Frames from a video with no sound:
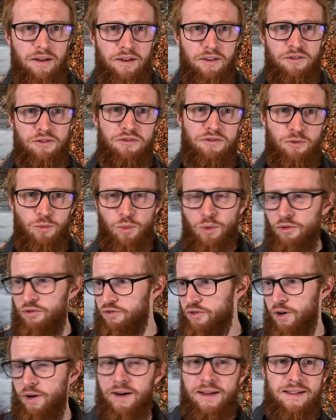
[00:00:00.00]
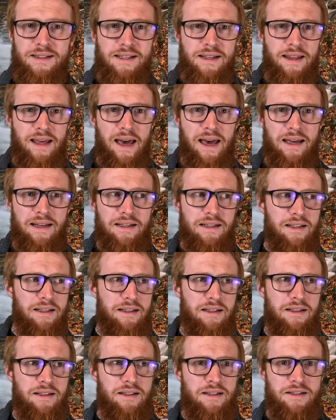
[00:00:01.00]
of referring to that
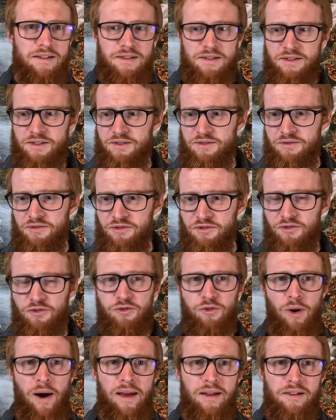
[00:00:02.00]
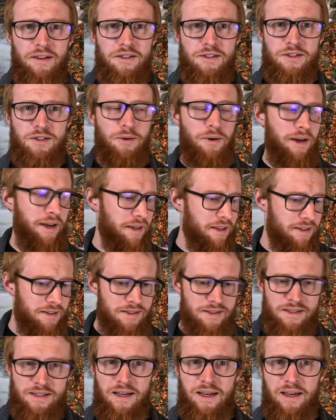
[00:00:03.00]
is frankly so I
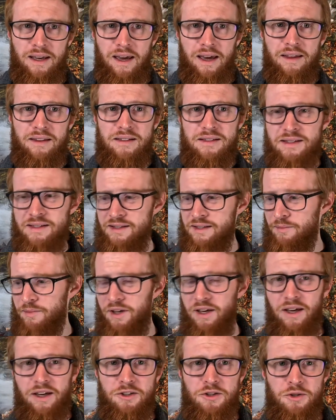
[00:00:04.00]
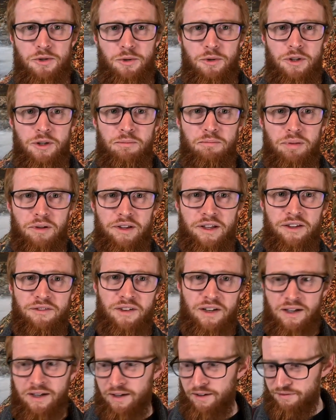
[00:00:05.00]
can say, hey, this is something I truly
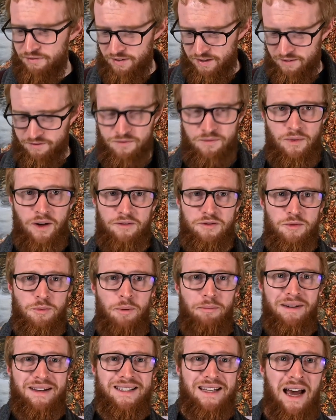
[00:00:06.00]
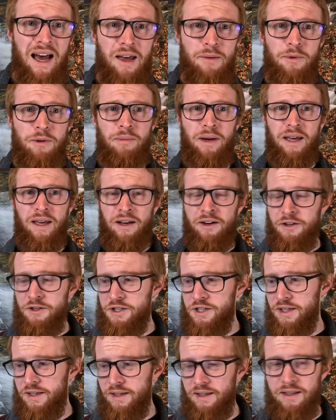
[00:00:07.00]
believe in enough that I've spent my time and my
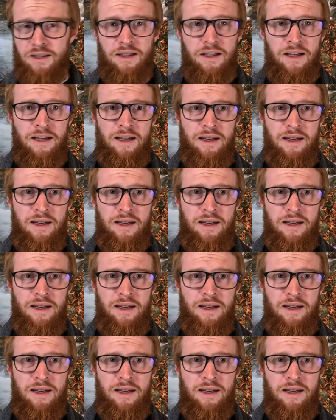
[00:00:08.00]
energy to